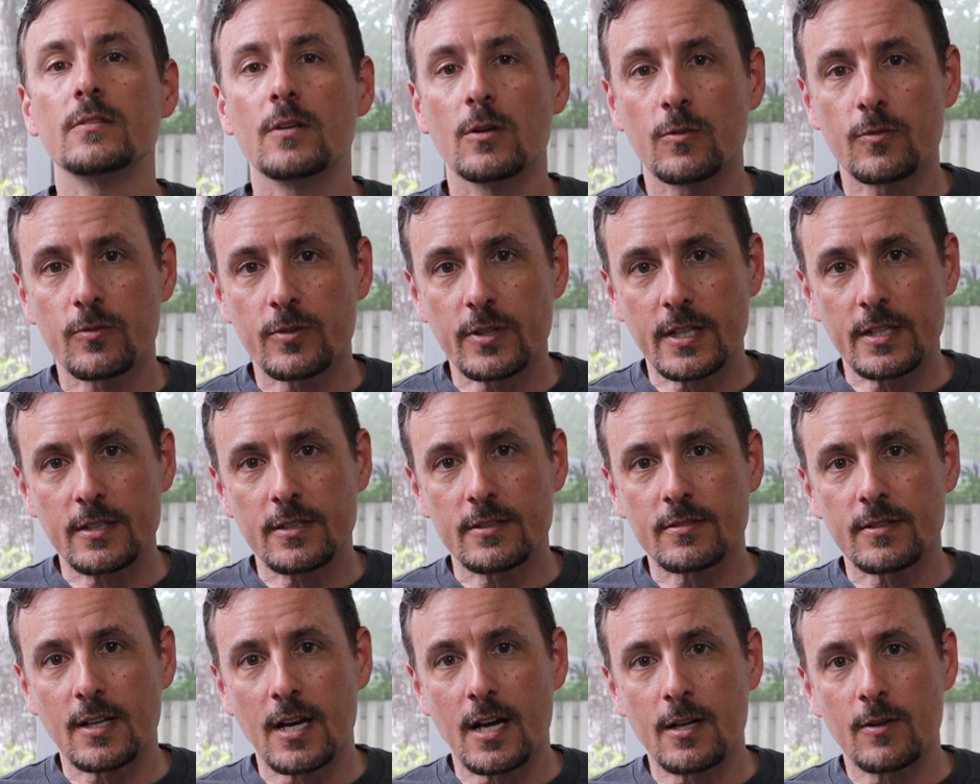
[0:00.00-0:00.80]
don't forget to
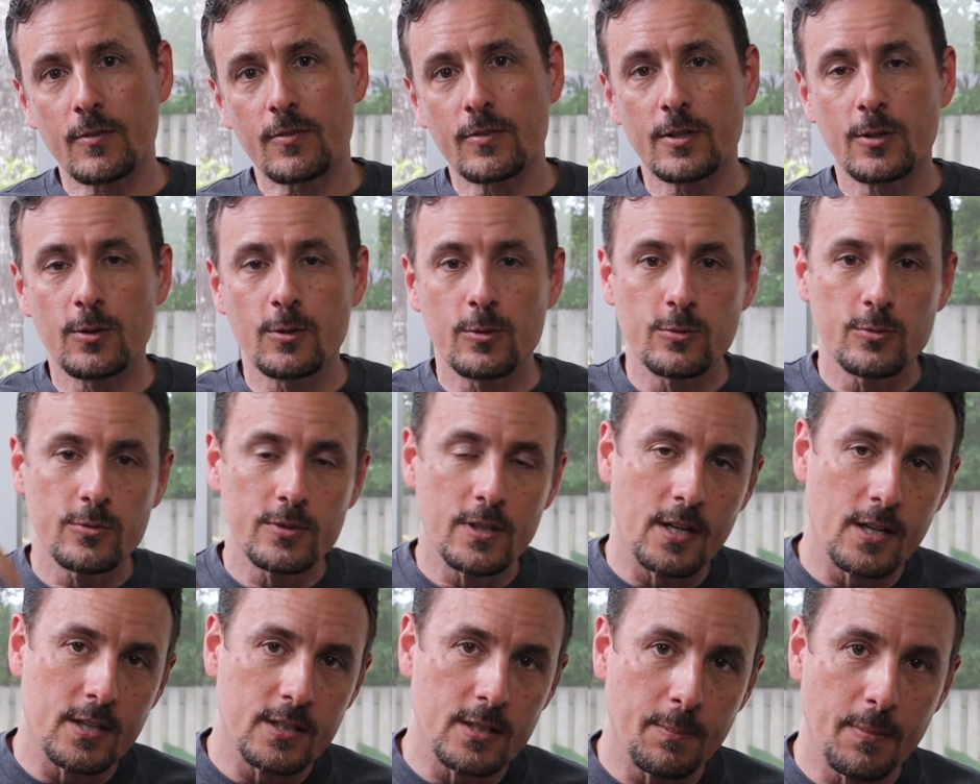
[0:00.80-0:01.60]
sign up for those
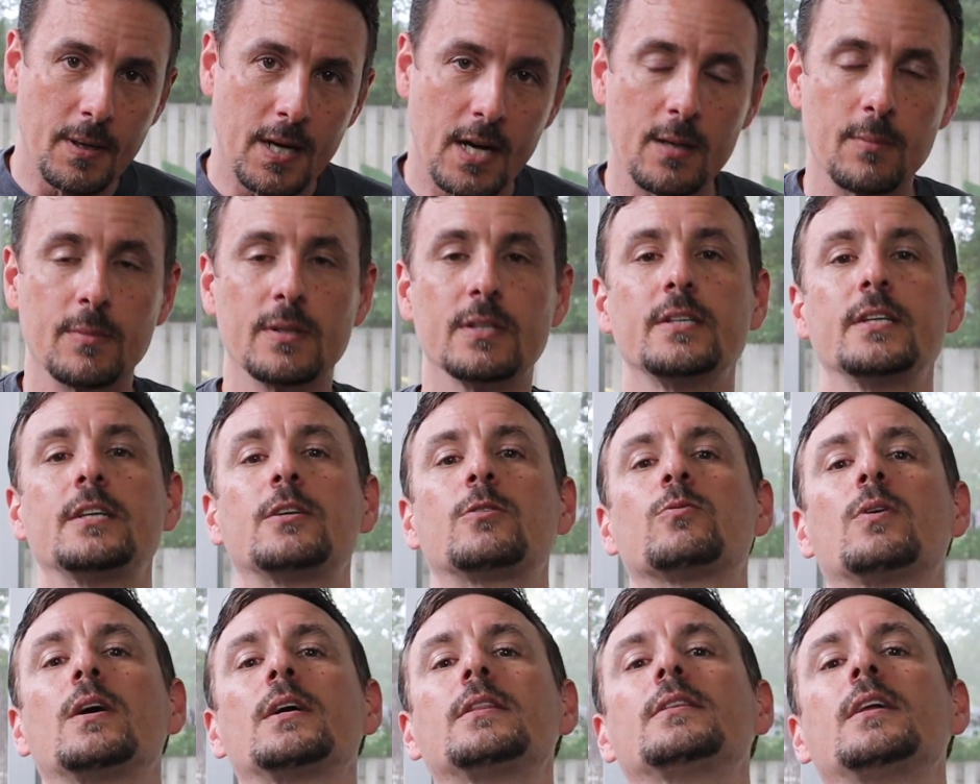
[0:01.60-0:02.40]
down the bottom of the
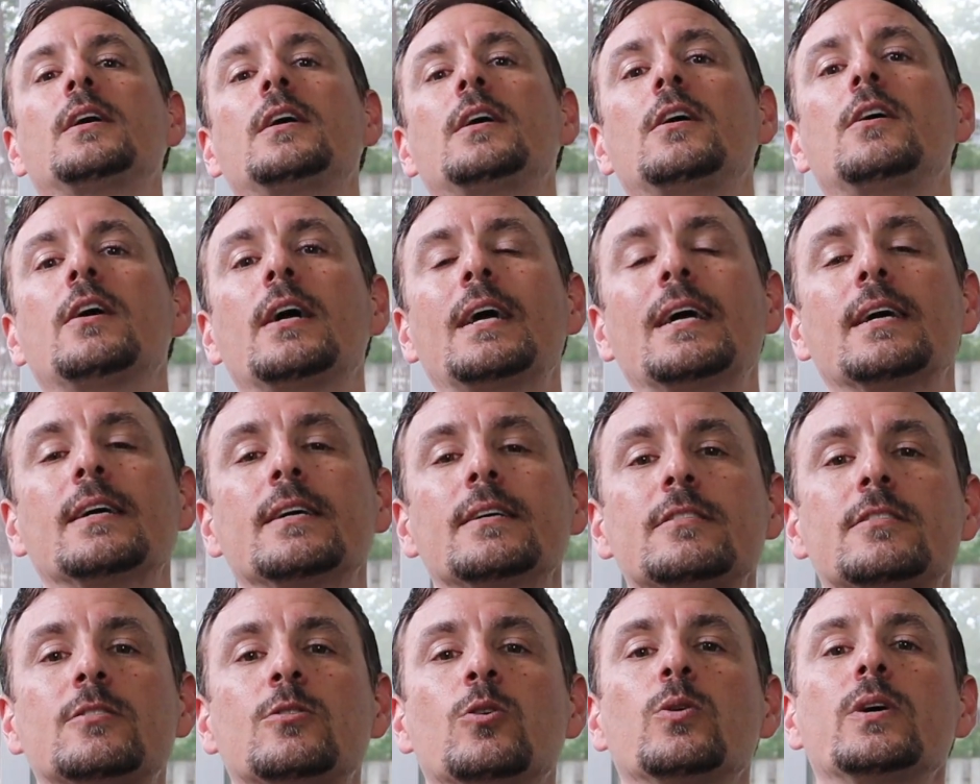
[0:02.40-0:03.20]
link right there. And
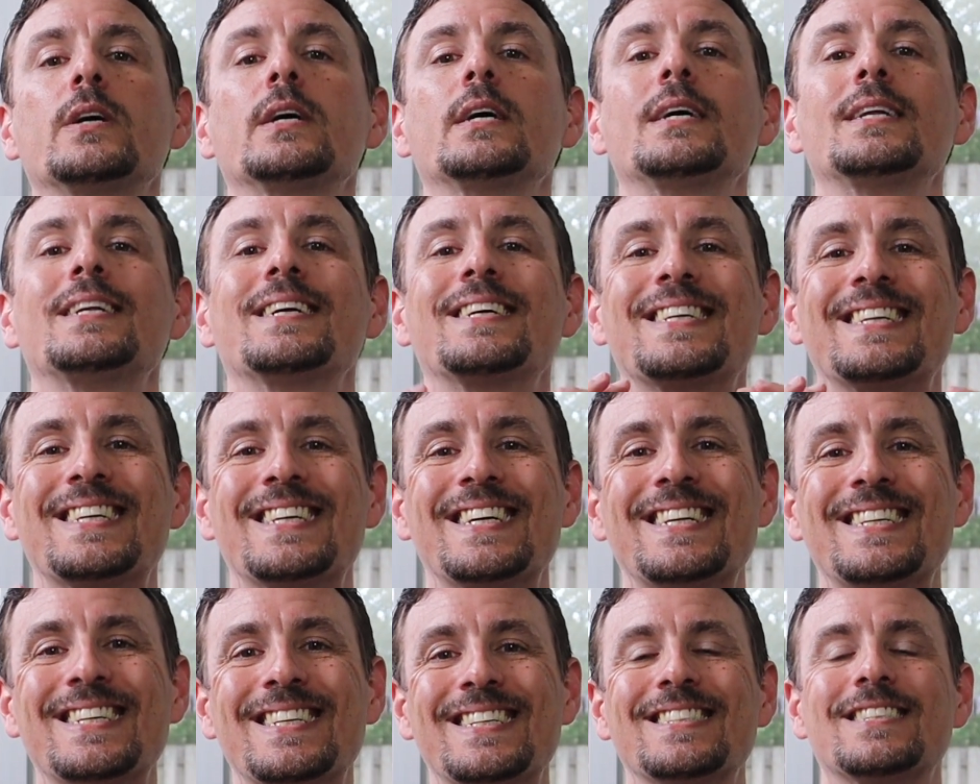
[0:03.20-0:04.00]
let's go ahead and
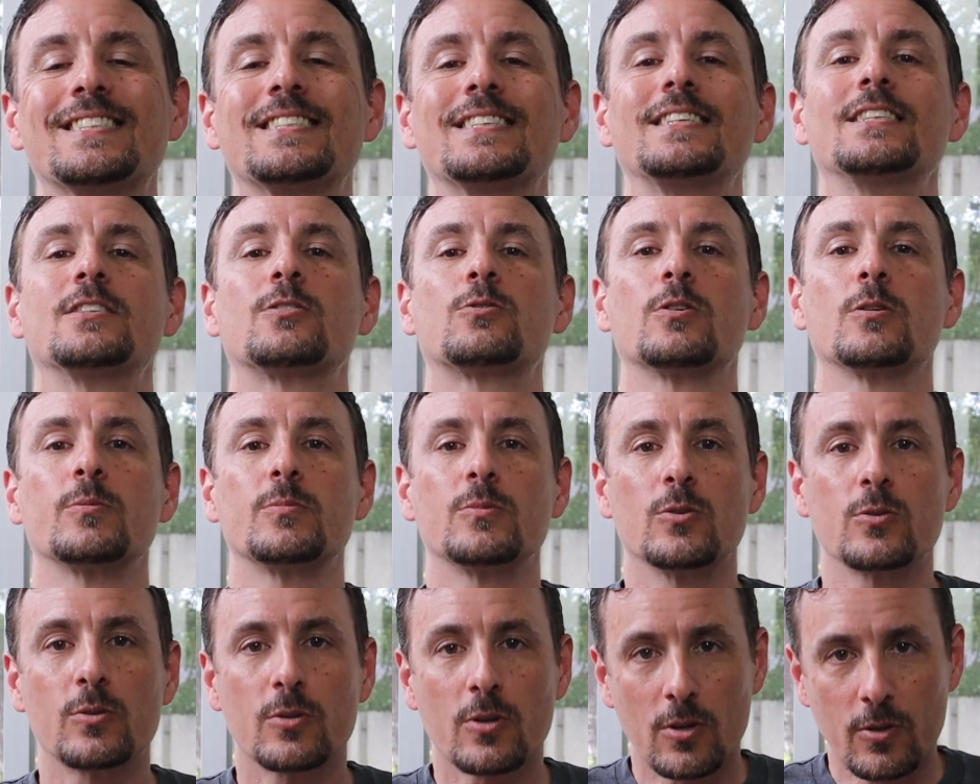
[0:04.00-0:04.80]
get into these
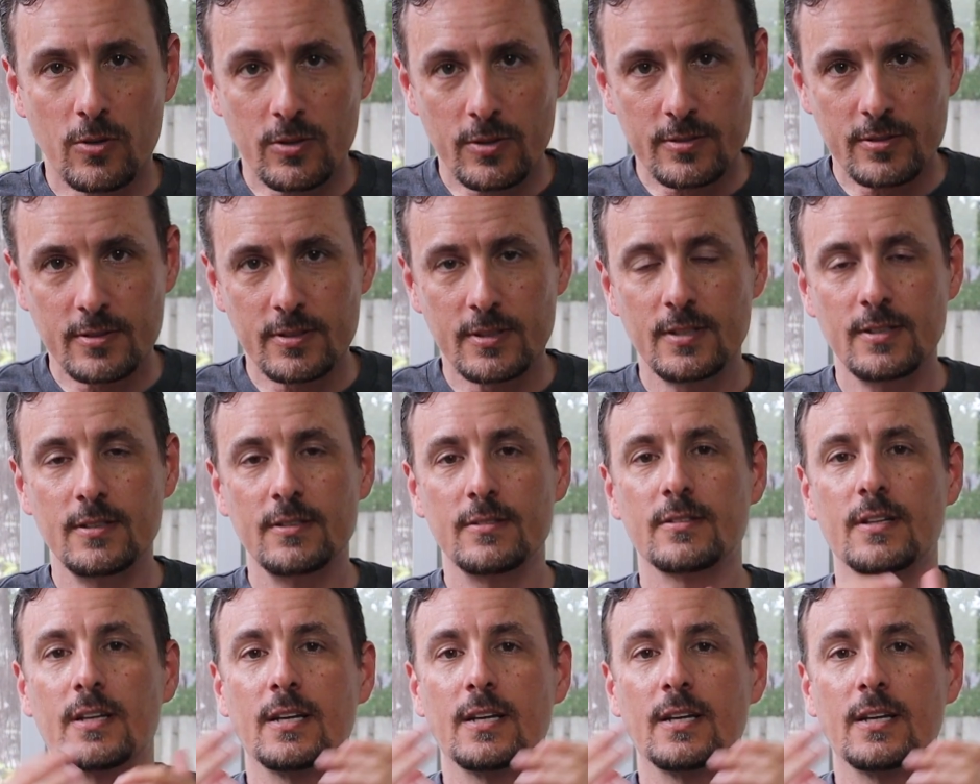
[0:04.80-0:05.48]
cryptocurrencies